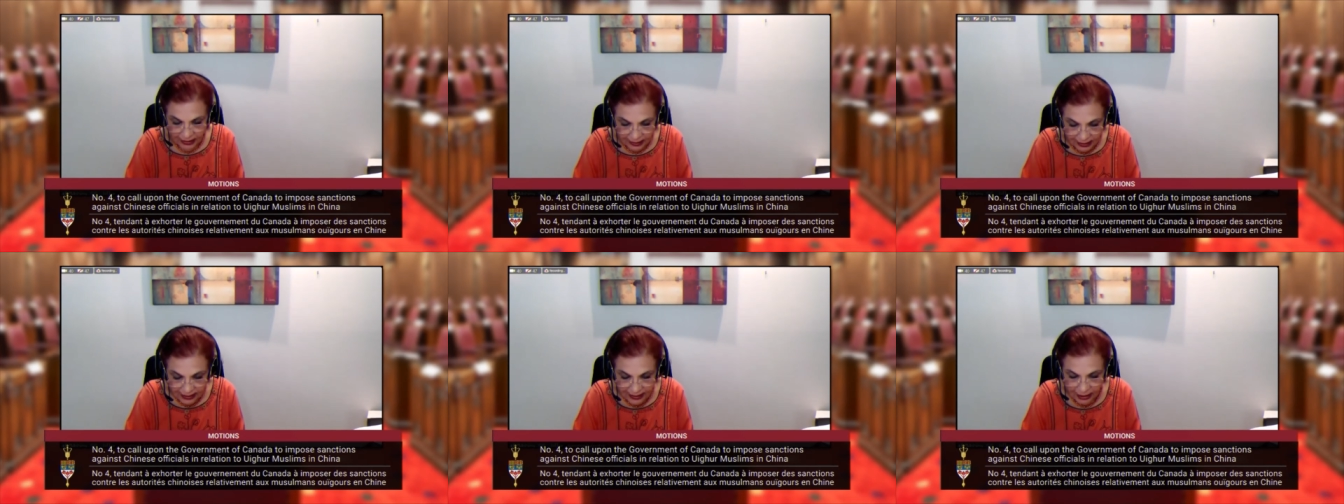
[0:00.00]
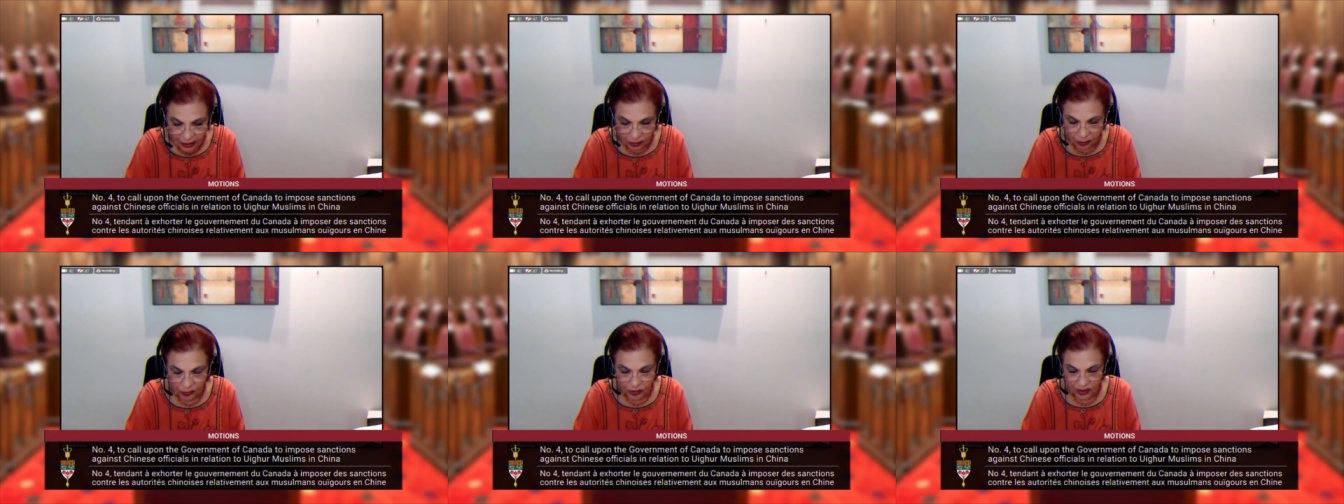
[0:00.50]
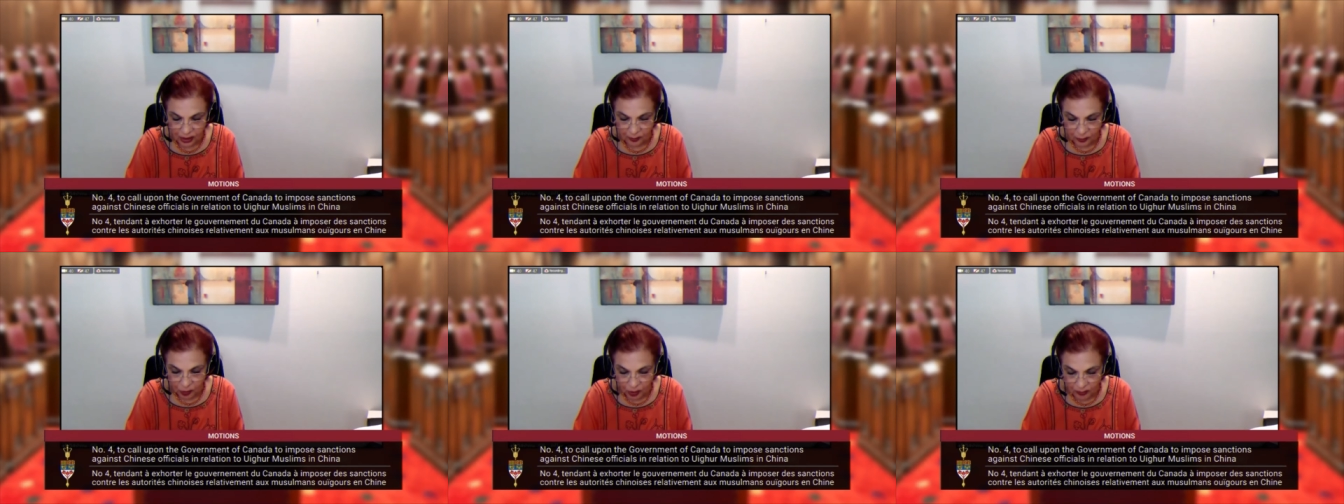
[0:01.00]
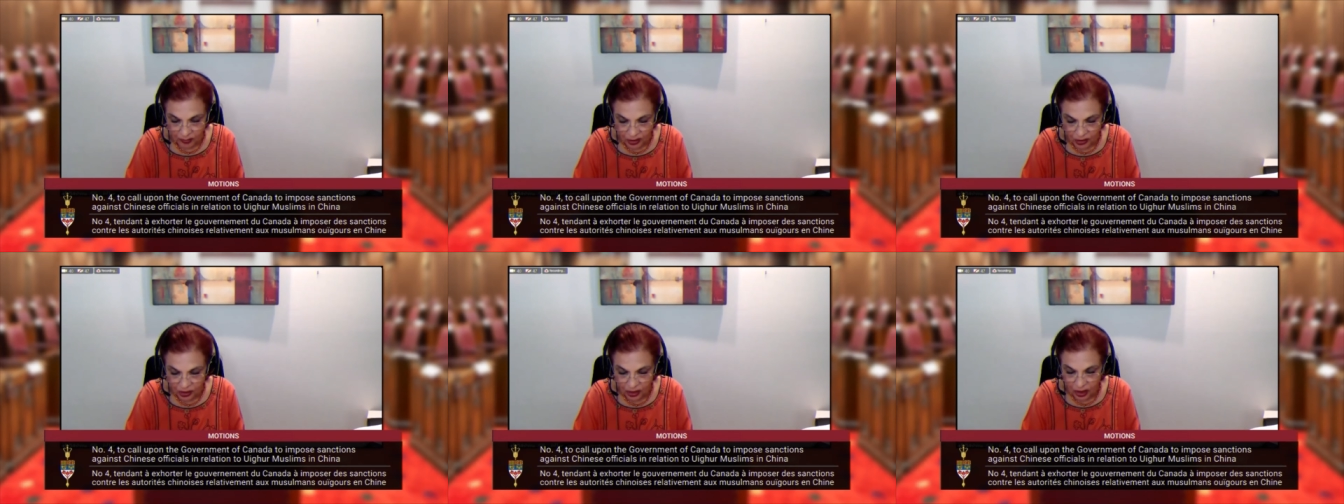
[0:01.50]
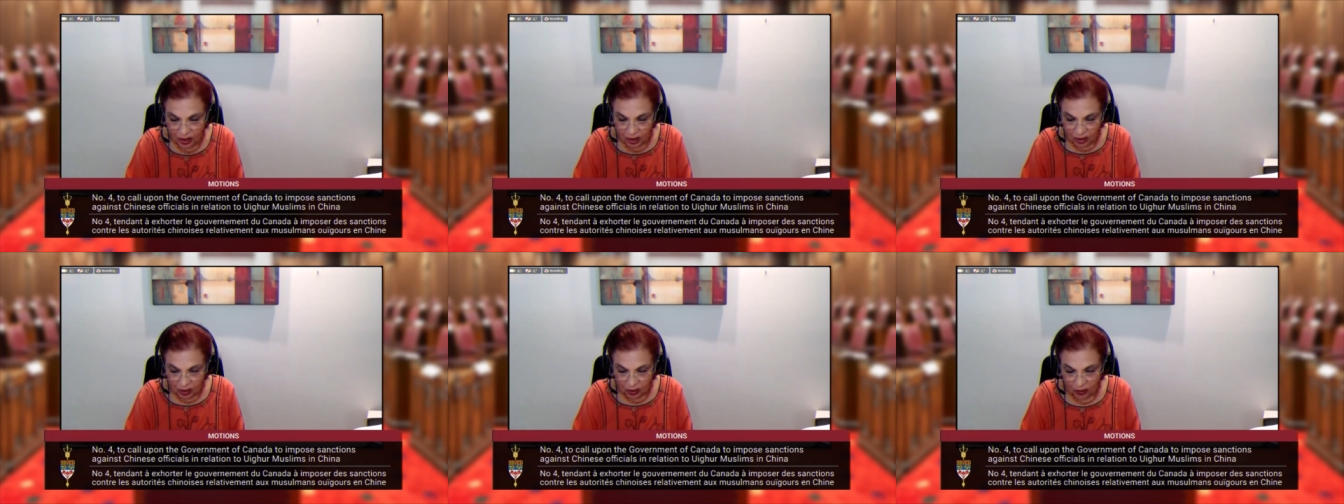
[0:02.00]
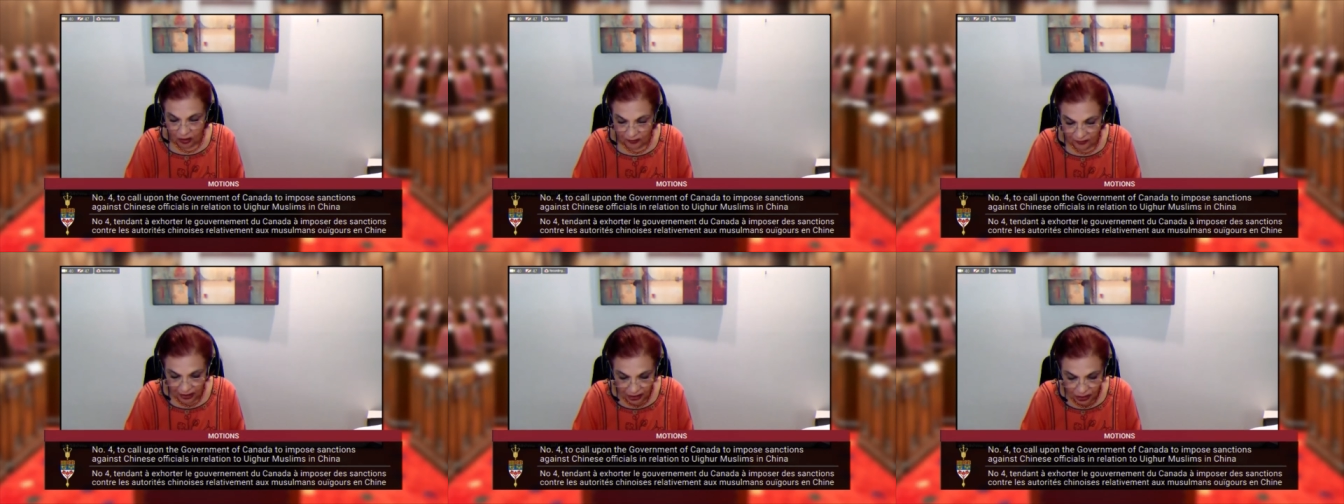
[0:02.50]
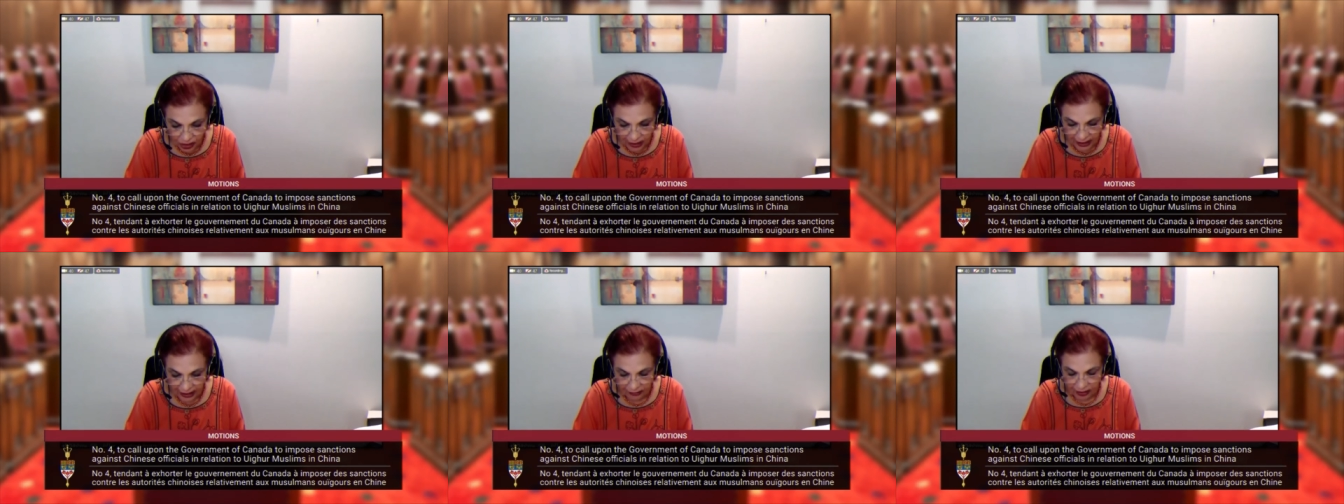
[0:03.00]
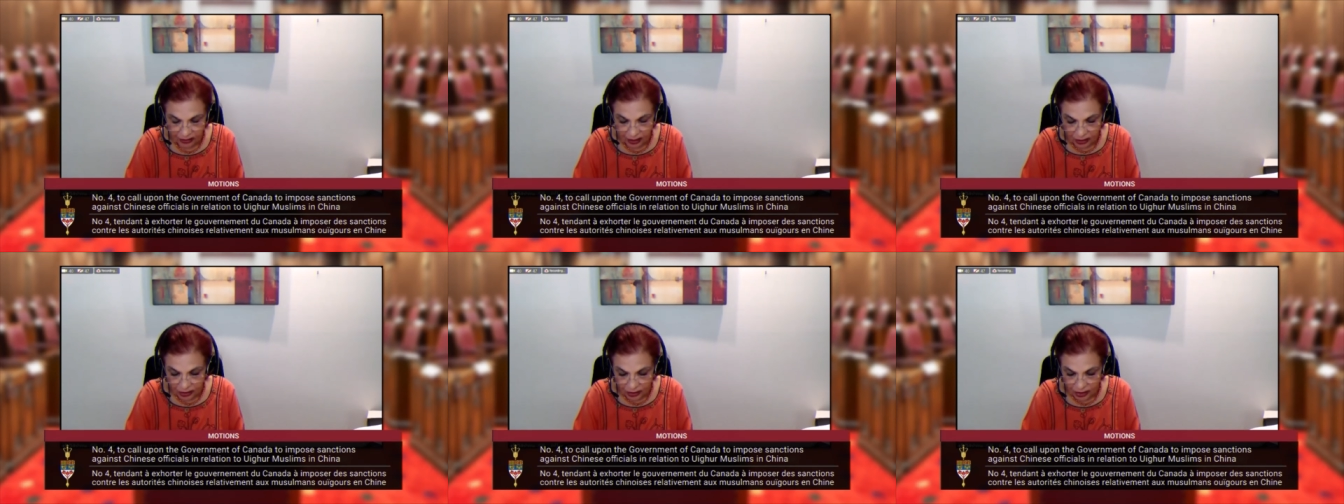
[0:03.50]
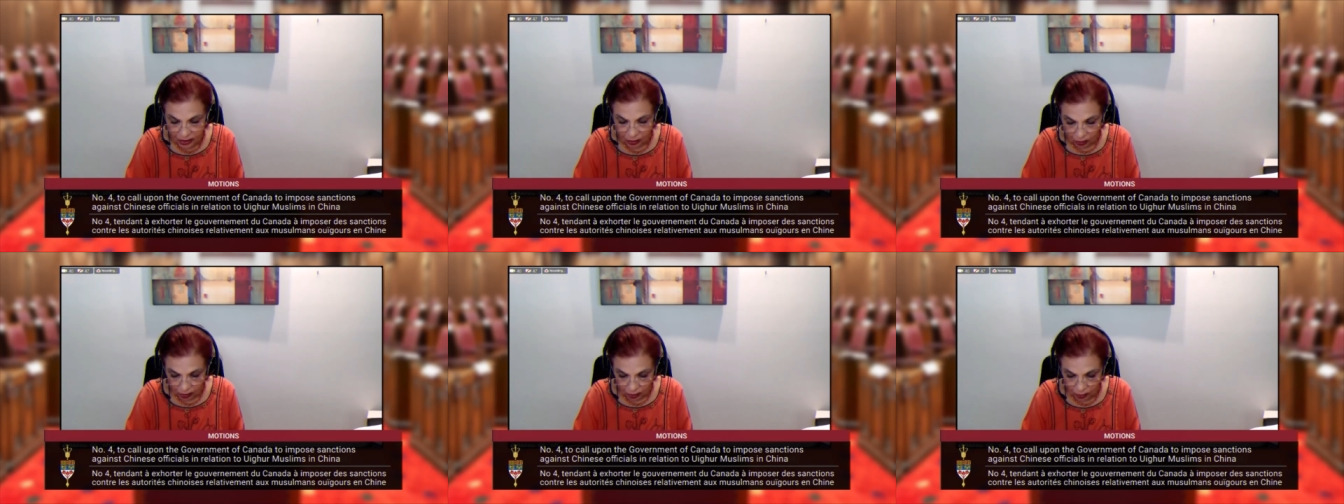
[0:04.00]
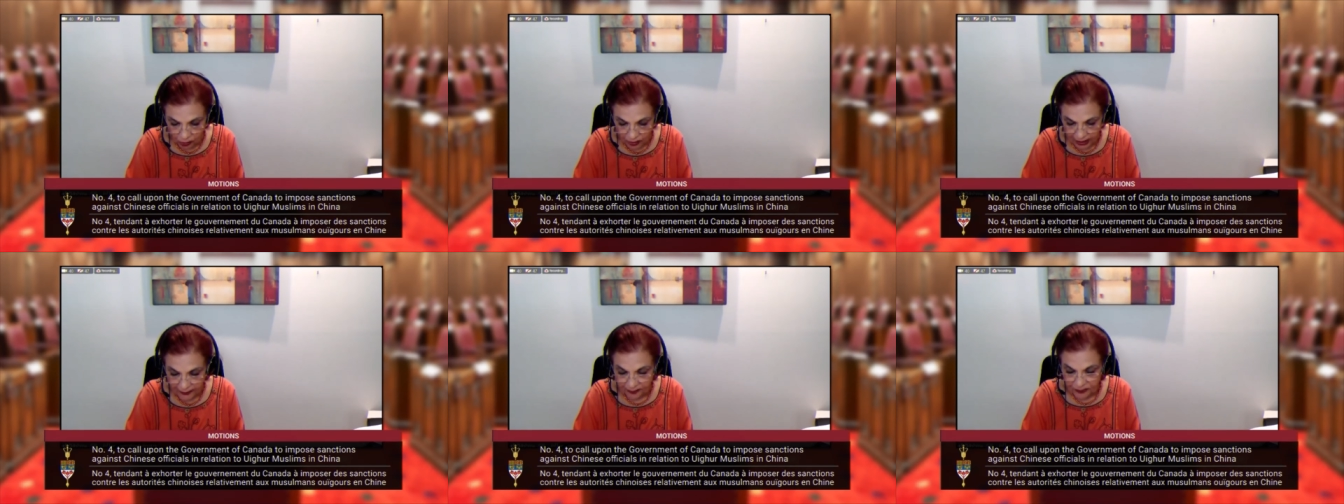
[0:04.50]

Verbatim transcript: This includes a prohibition on facial hair and religious clothing.